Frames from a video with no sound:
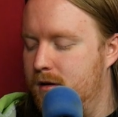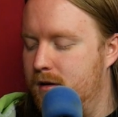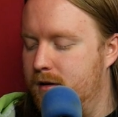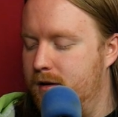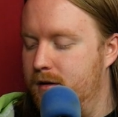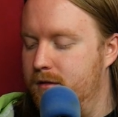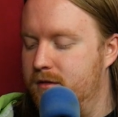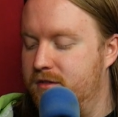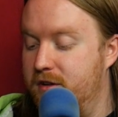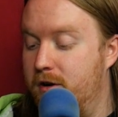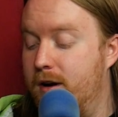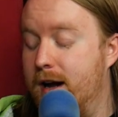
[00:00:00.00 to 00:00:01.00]
All right.
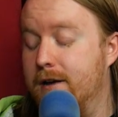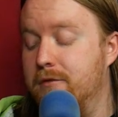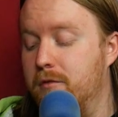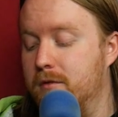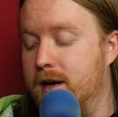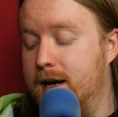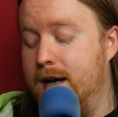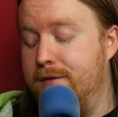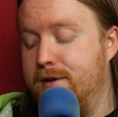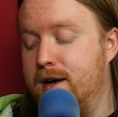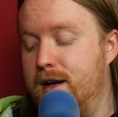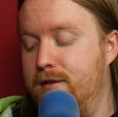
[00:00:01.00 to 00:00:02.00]
So I have a I
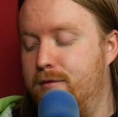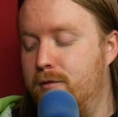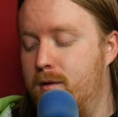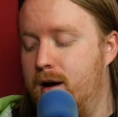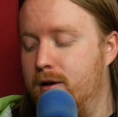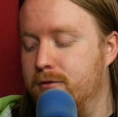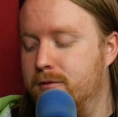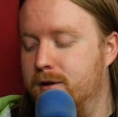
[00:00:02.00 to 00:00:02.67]
have kind of a wild